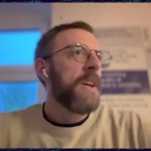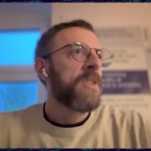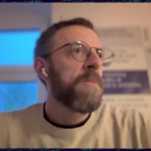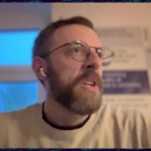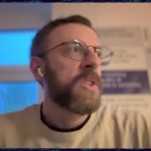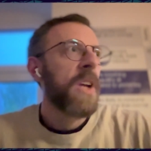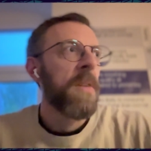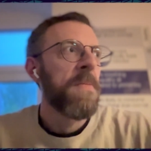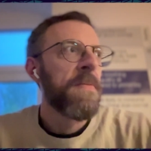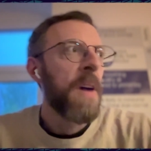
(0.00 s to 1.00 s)
not so much.
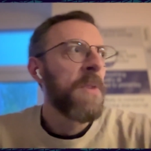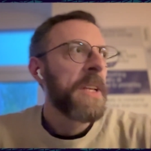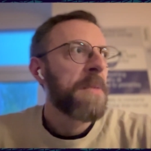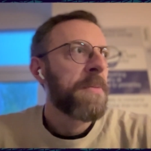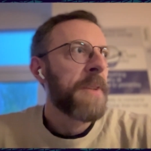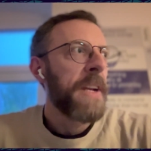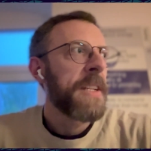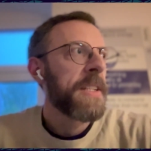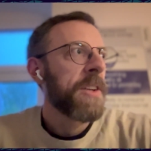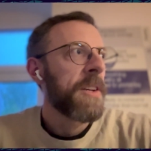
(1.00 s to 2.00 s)
I'm really
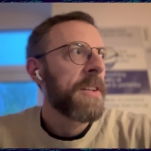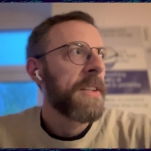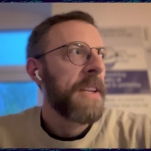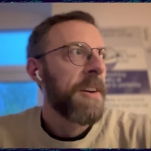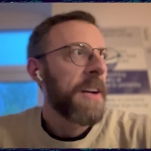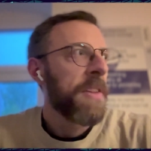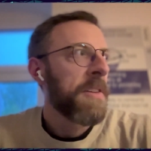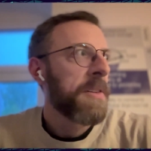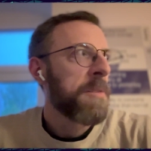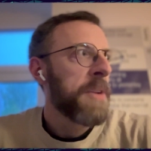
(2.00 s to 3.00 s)
excited to start hearing how
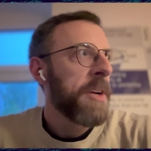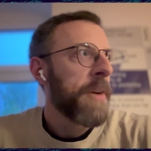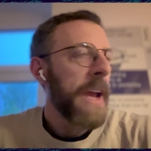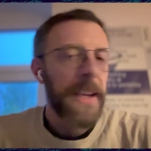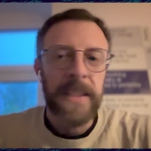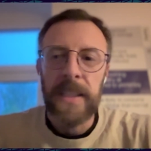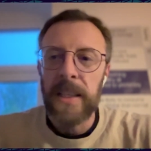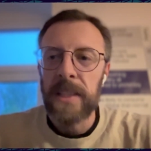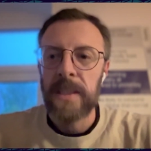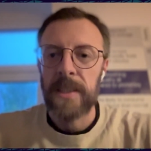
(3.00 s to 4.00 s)
the community reacts to
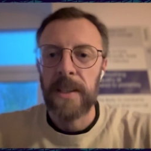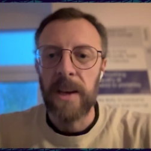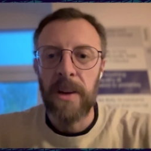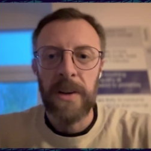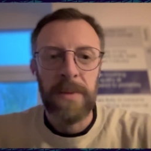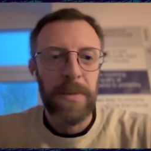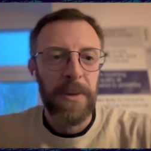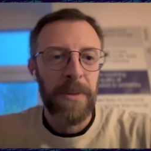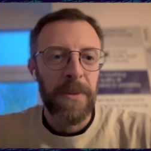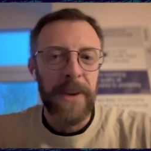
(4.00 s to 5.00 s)
this, you know, as
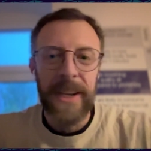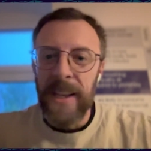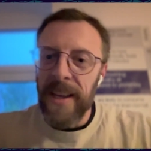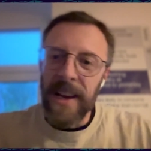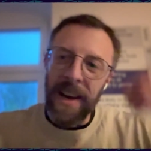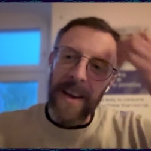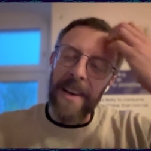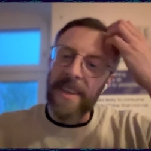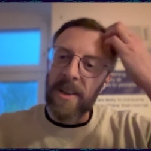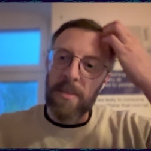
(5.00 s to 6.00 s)
people read, you
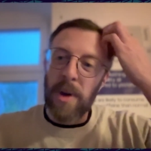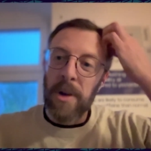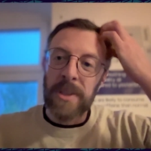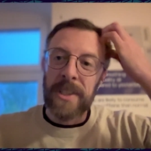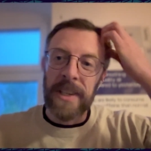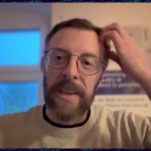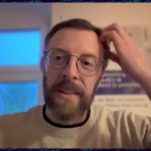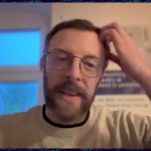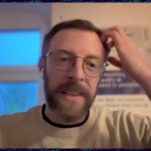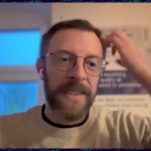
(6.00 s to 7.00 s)
know, the post and
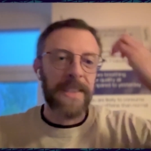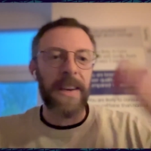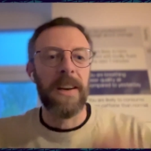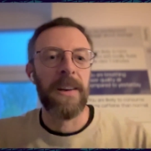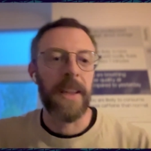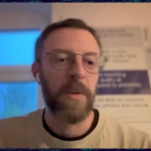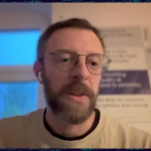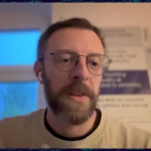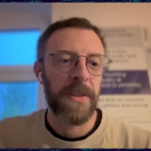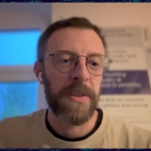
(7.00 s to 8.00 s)
hear this, like
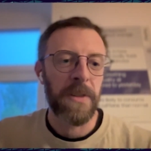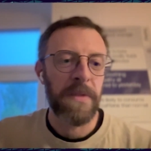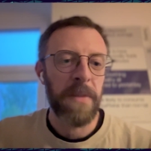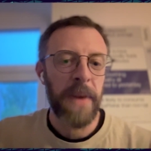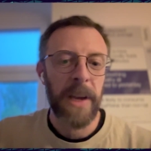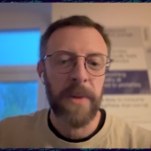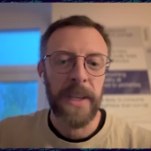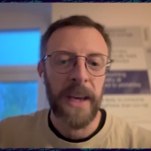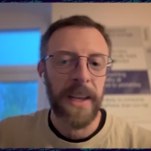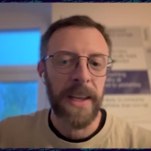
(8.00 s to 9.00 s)
what the sort of feedback we
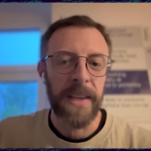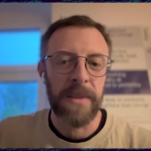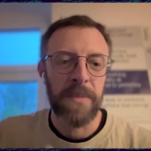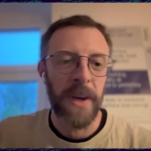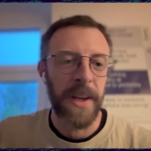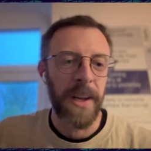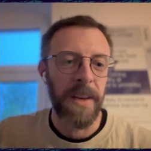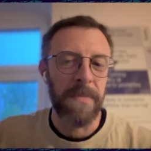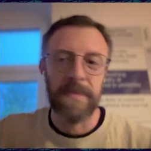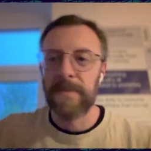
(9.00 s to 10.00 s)
get is. But,
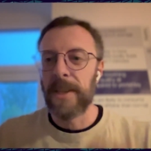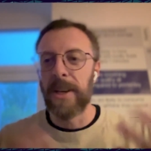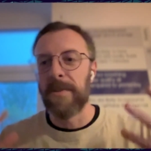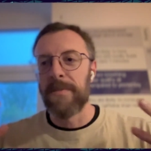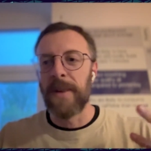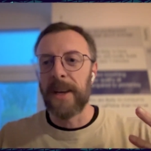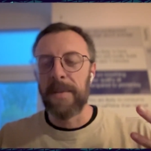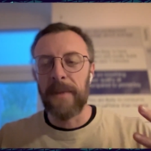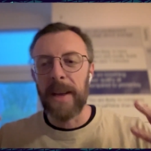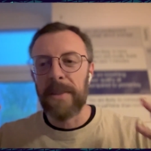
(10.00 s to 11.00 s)
you know,
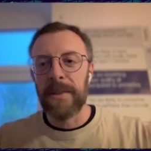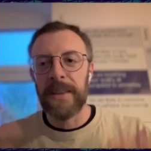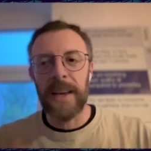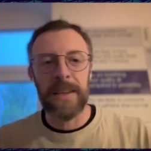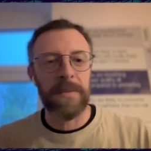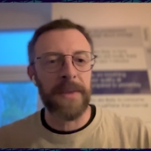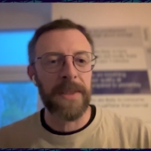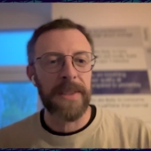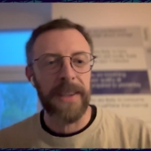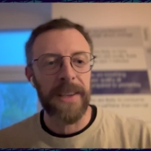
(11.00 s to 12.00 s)
my enthusiasm
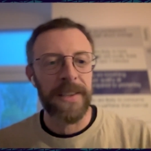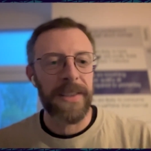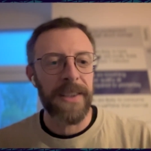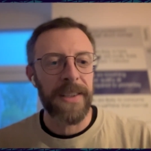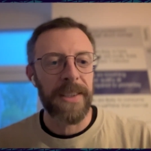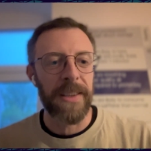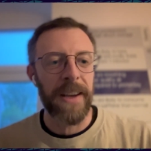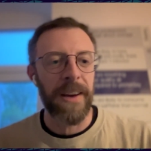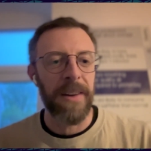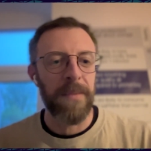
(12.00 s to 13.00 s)
is still
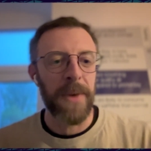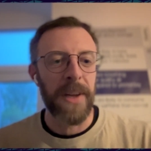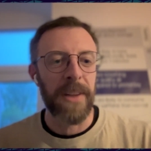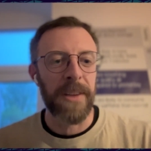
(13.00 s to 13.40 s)
there, but